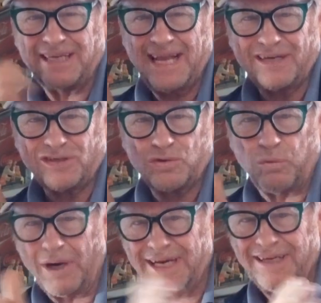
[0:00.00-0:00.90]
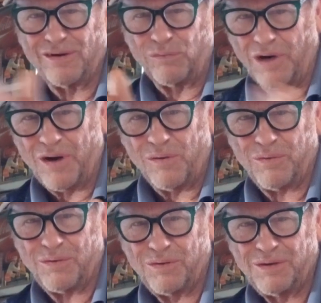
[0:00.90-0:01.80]
He had 20 in a row.
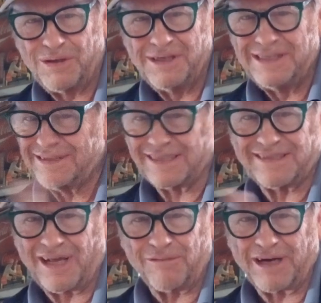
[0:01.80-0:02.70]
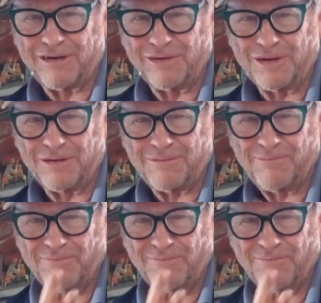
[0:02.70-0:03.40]
That's not a record, though.